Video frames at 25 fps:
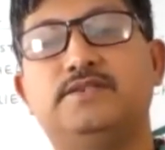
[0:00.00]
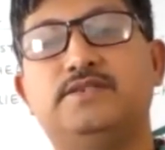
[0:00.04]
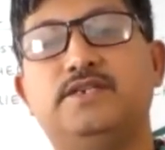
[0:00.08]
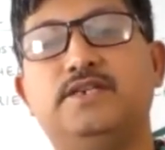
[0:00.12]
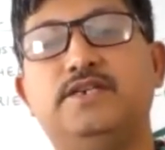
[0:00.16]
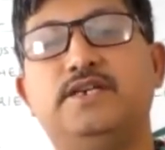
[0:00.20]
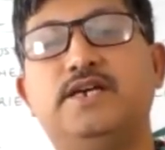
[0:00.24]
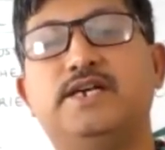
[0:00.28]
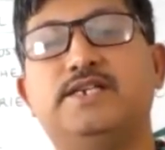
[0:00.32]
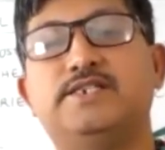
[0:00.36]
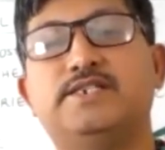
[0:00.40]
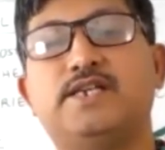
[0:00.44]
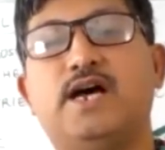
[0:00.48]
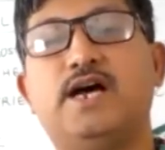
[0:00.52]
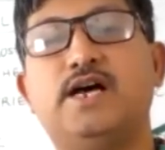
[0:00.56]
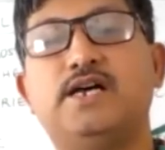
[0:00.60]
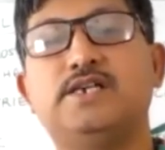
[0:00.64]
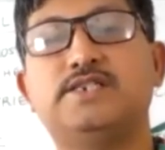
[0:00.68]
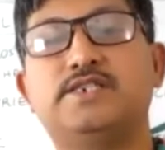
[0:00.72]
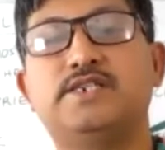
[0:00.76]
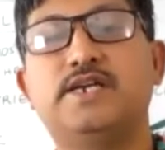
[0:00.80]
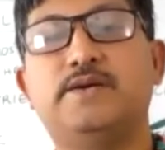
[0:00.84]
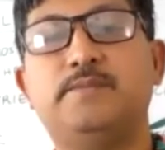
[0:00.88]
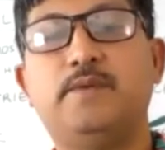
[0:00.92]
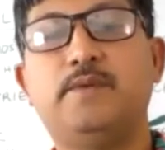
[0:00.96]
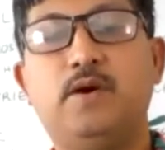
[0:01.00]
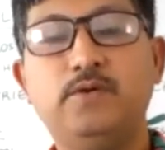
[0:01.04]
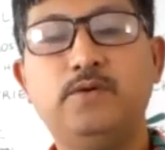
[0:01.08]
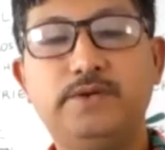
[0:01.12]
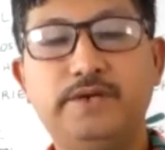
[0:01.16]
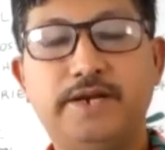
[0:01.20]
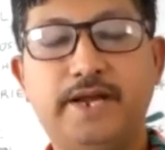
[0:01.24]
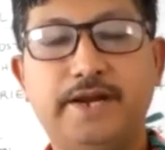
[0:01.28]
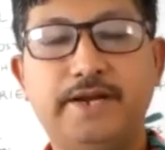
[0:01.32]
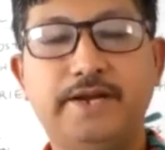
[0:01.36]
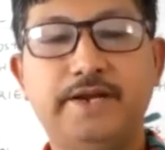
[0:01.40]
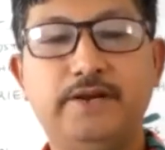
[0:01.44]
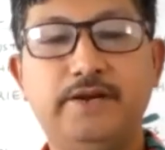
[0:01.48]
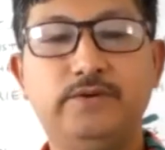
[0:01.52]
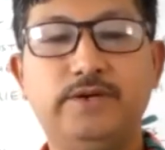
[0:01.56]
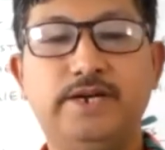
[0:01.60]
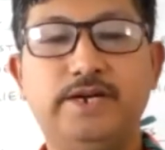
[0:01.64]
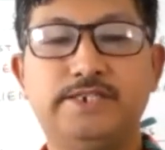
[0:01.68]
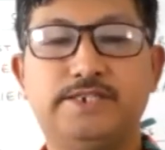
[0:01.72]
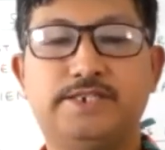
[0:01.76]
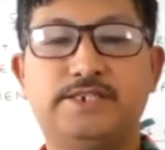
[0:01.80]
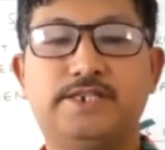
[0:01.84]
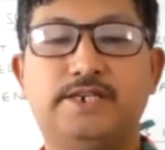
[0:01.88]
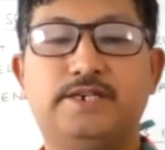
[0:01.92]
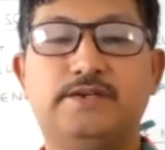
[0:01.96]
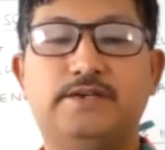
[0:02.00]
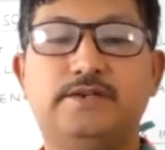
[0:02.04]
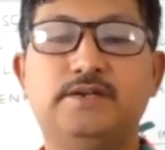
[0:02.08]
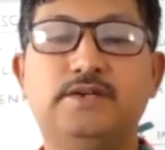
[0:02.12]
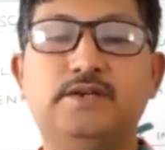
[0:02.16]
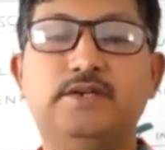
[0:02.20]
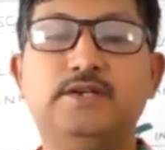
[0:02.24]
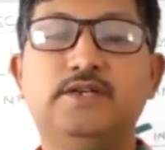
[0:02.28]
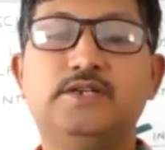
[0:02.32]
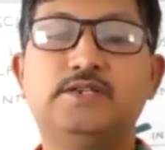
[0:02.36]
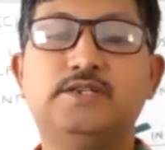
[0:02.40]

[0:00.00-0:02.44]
she has asked about denudation.